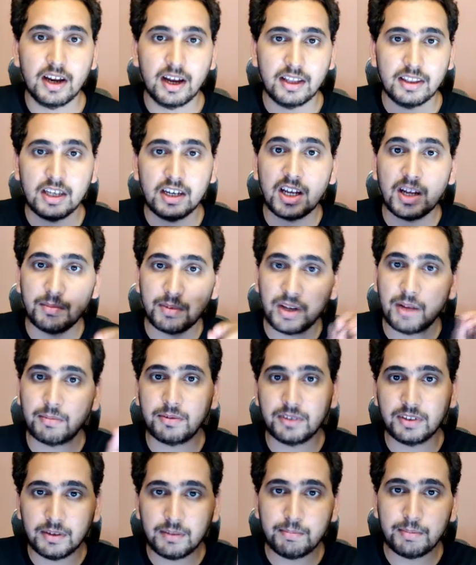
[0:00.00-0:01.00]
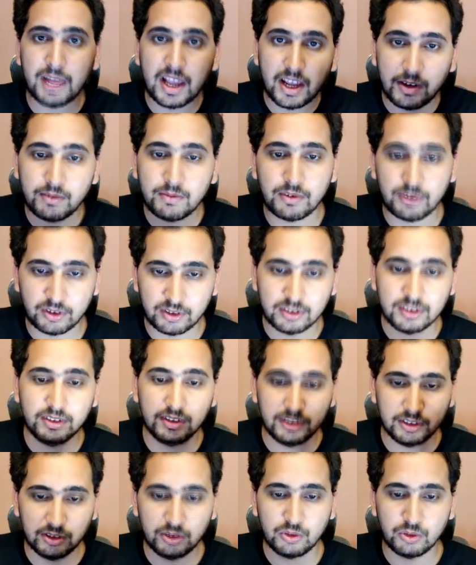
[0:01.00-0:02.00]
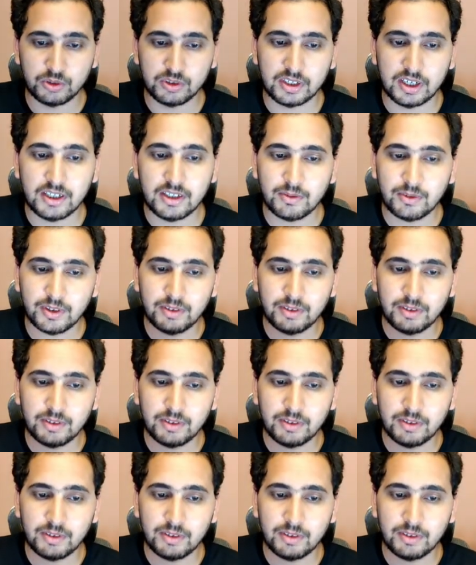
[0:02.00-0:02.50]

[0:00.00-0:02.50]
and then coming up with a plan for those, right?